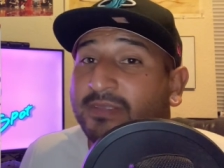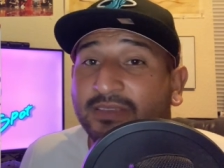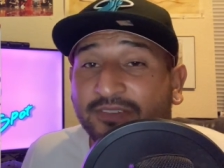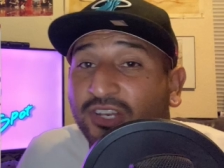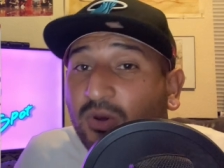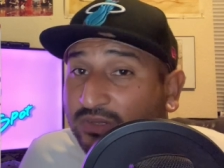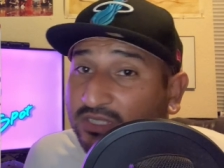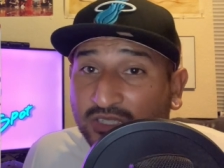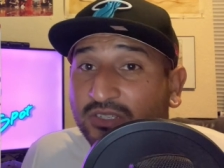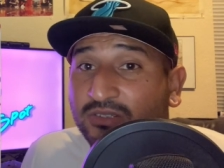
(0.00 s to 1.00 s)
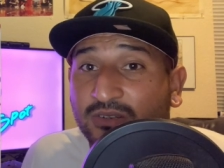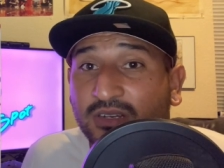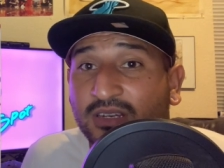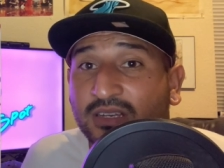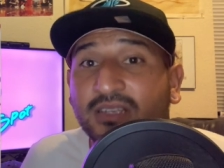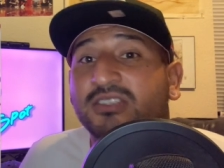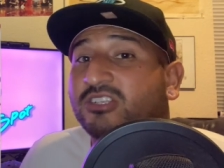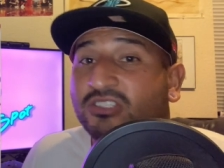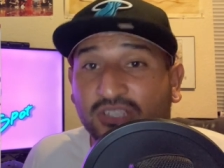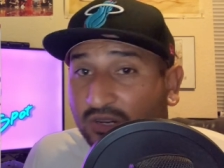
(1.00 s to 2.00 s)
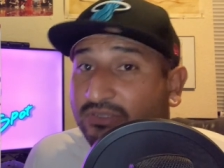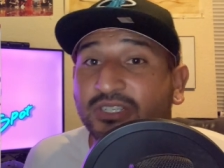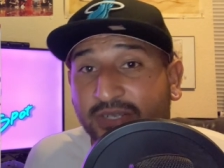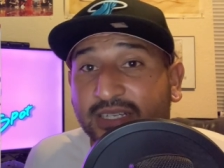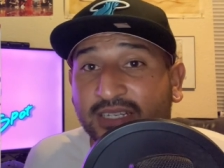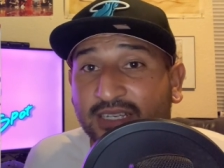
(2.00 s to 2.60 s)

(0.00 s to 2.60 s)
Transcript: if you know what to do, just go do it.